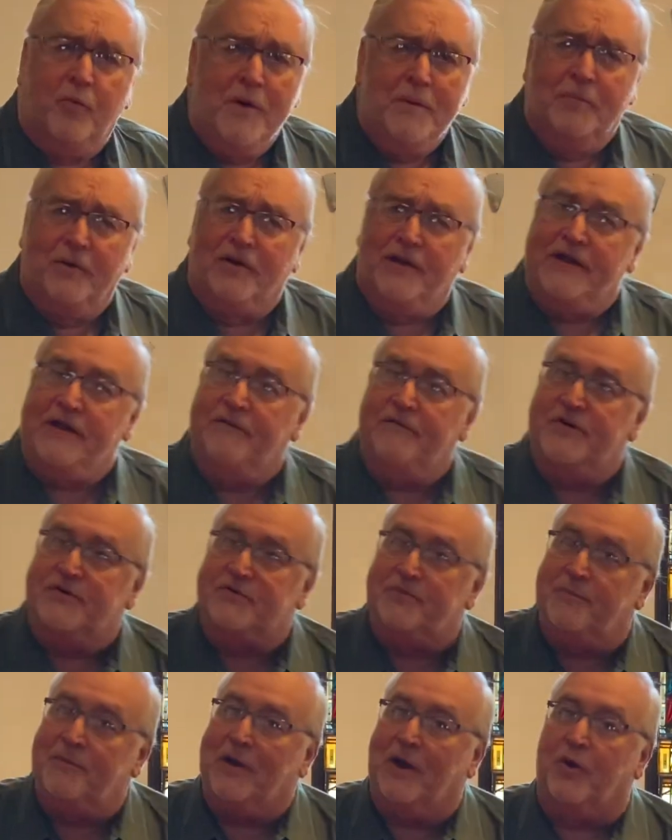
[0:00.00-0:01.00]
we believe this
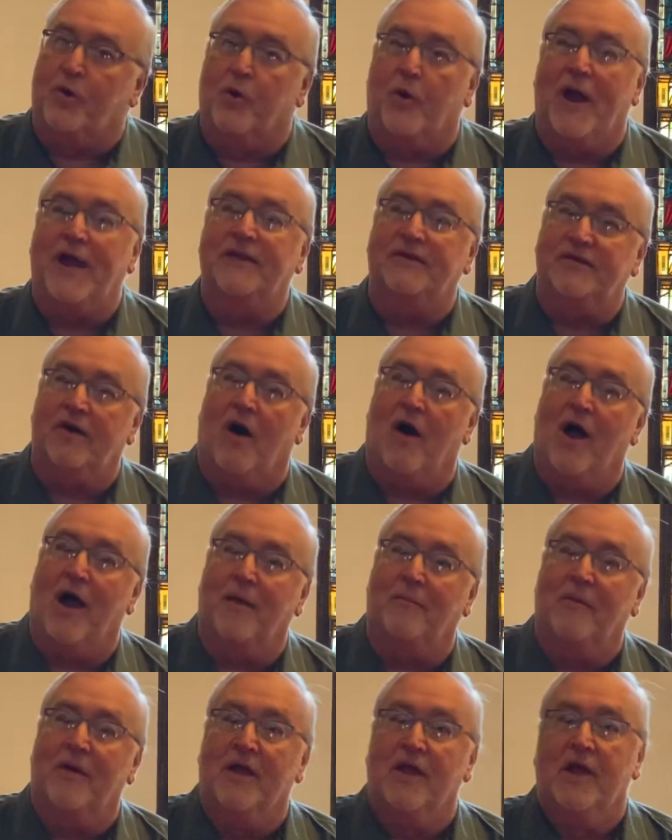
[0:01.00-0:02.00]
will be a great
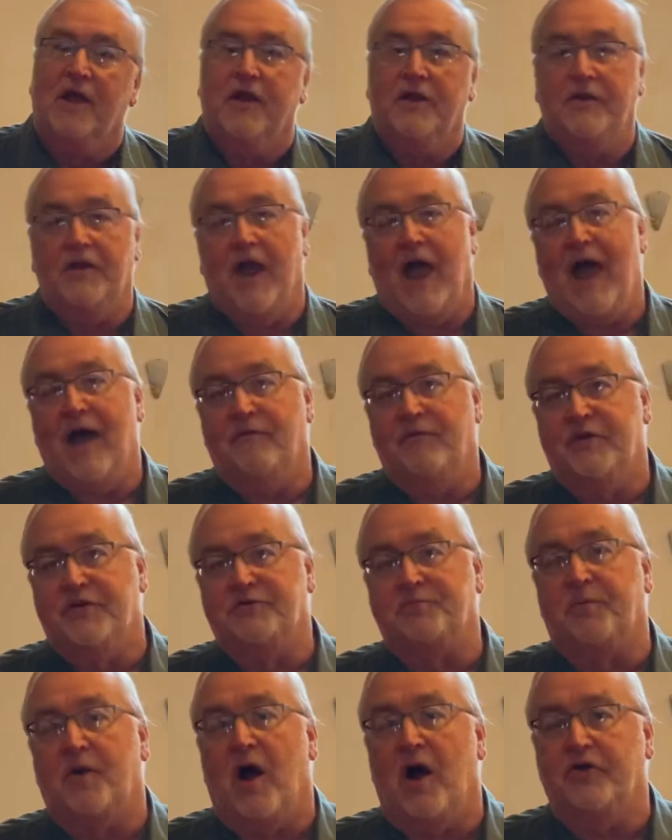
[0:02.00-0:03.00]
time to have this
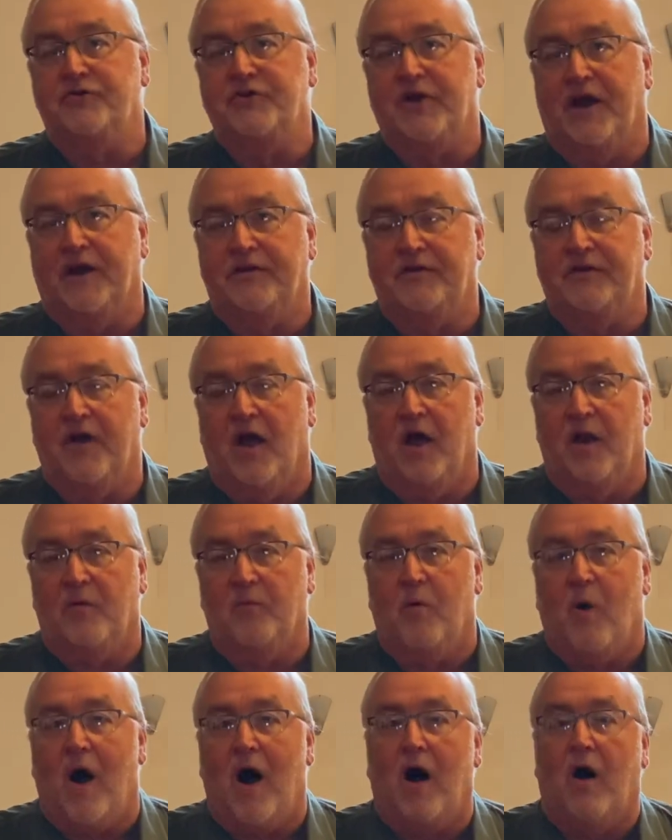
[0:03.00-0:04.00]
project done
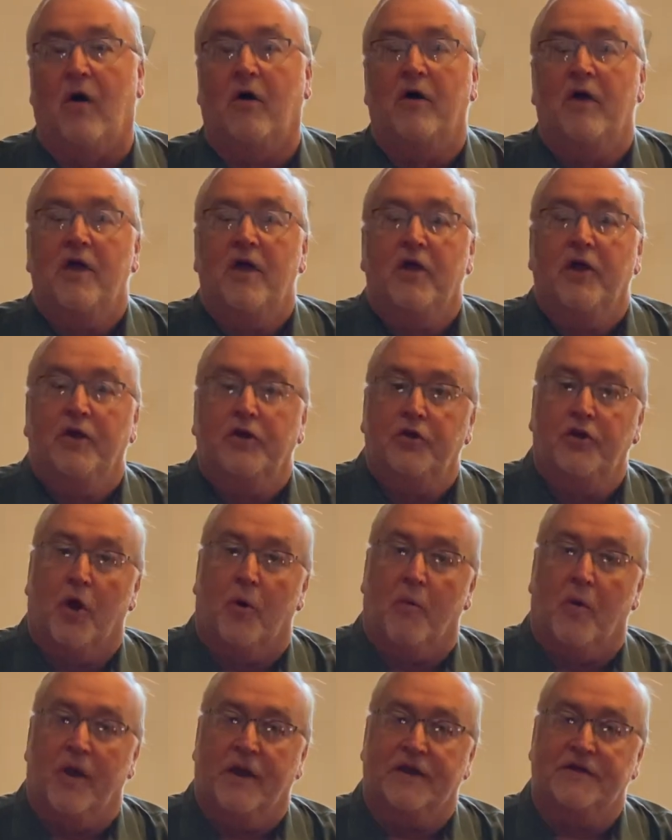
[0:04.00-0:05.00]
while no
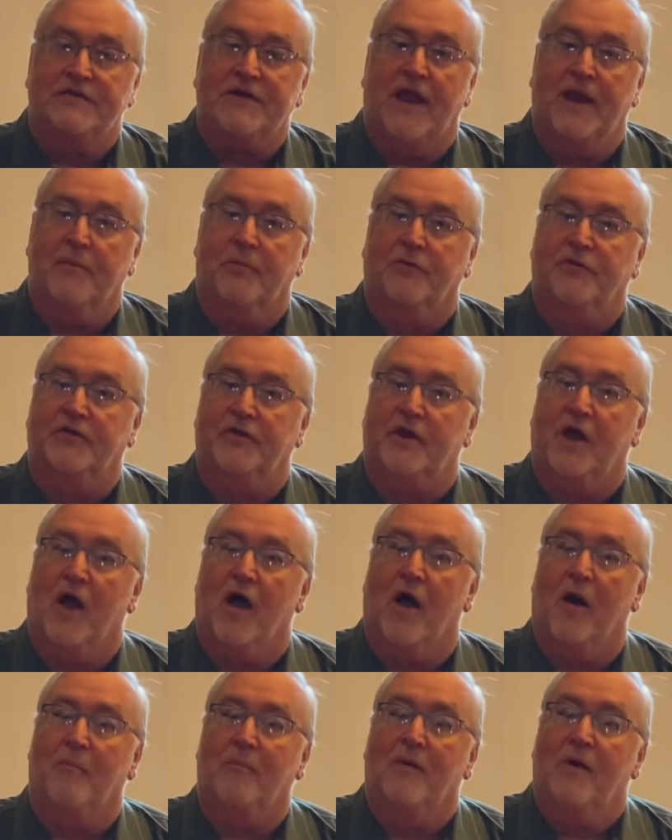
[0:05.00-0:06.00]
one is able to
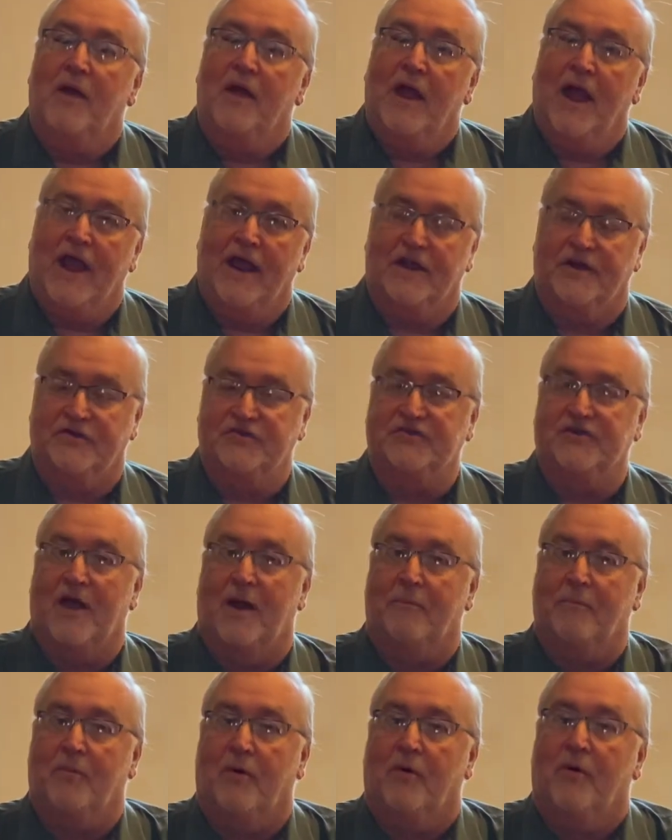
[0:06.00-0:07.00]
come and
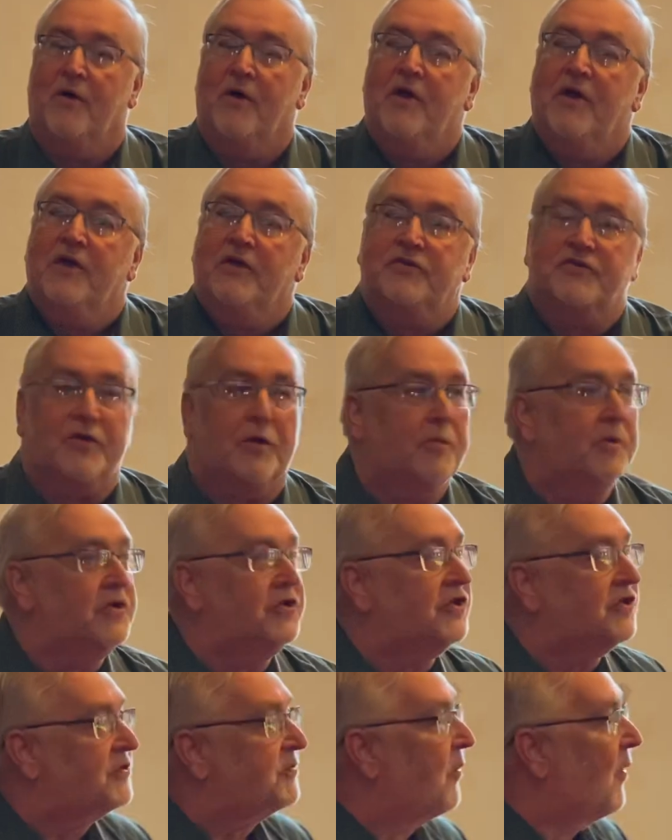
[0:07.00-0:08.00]
assemble. So we just